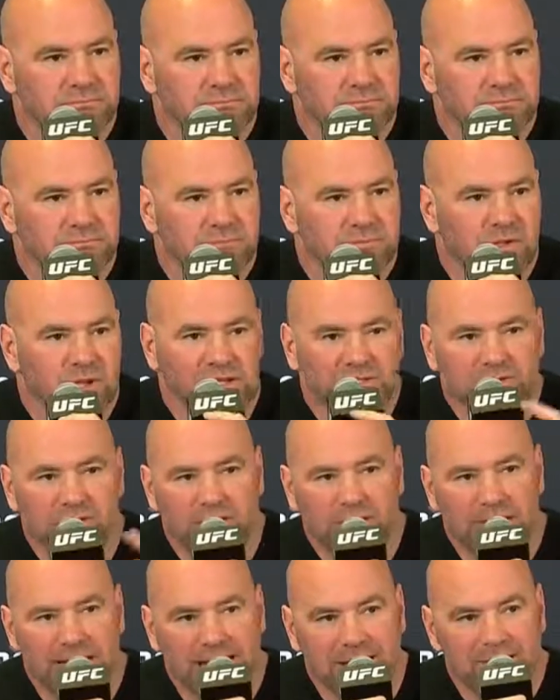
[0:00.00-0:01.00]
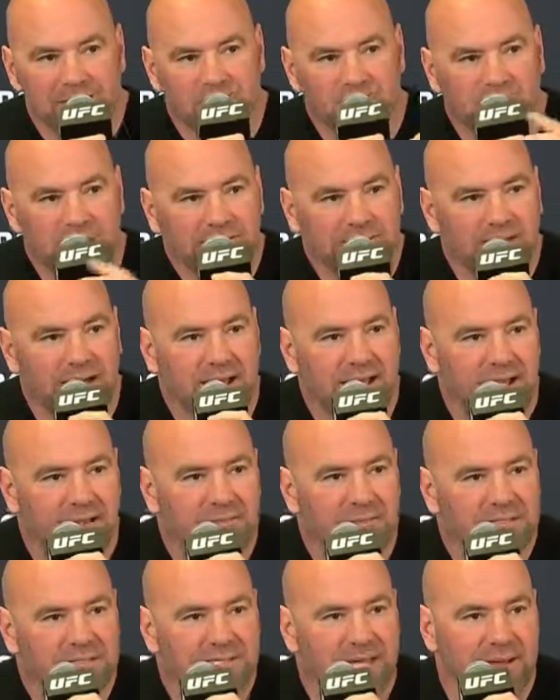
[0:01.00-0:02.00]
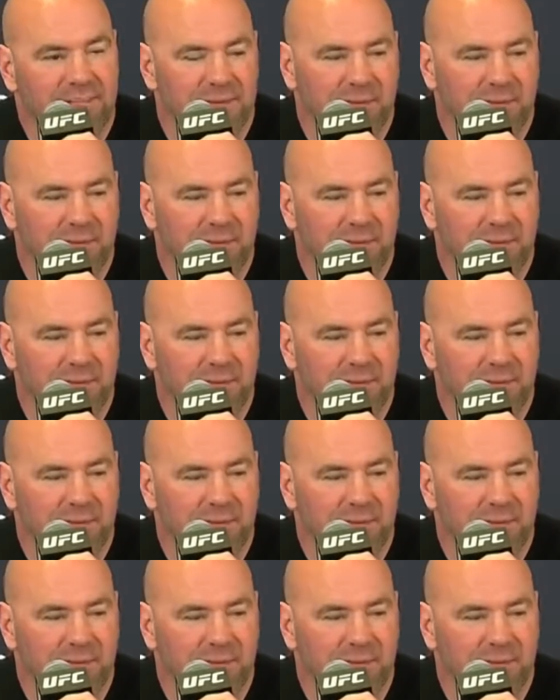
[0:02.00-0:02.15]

give me an idea. That's only happened one time. Right.